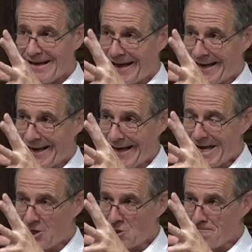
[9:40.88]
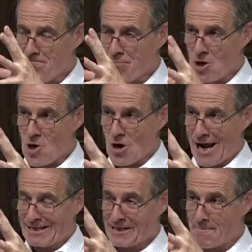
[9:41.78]
and each block
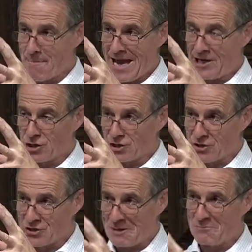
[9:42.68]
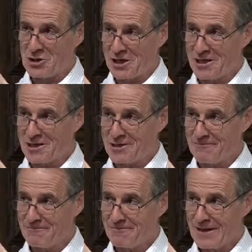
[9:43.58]
has a major subject,
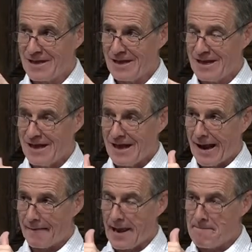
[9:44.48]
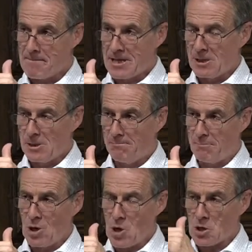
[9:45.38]
and they build
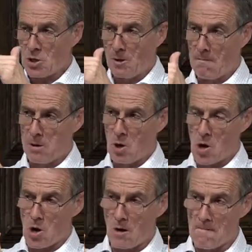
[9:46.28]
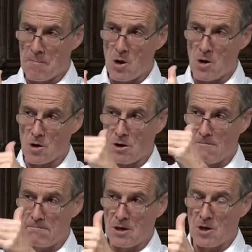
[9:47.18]
block on block on block
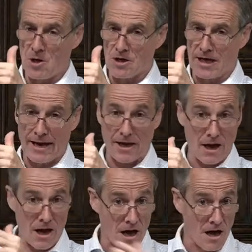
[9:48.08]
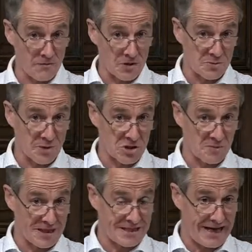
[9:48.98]
on block, and our
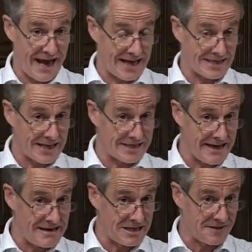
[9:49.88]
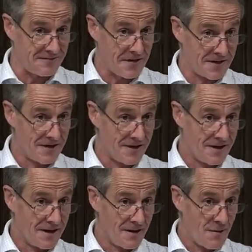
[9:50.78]
responsibility as attentive
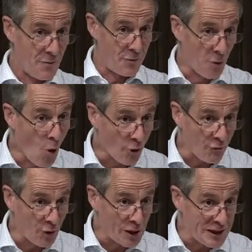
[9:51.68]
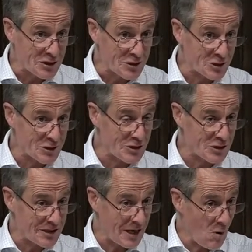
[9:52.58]
thoughtful listeners is
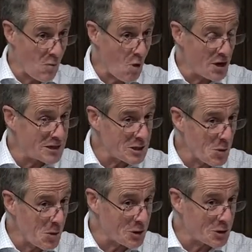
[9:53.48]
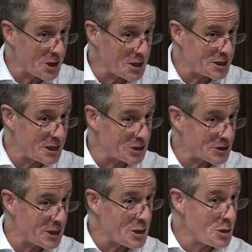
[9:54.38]
to say, well, what is the author trying to teach
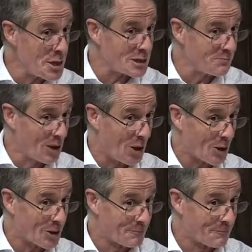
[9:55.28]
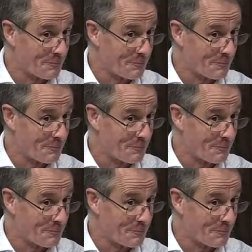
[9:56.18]
us in this block?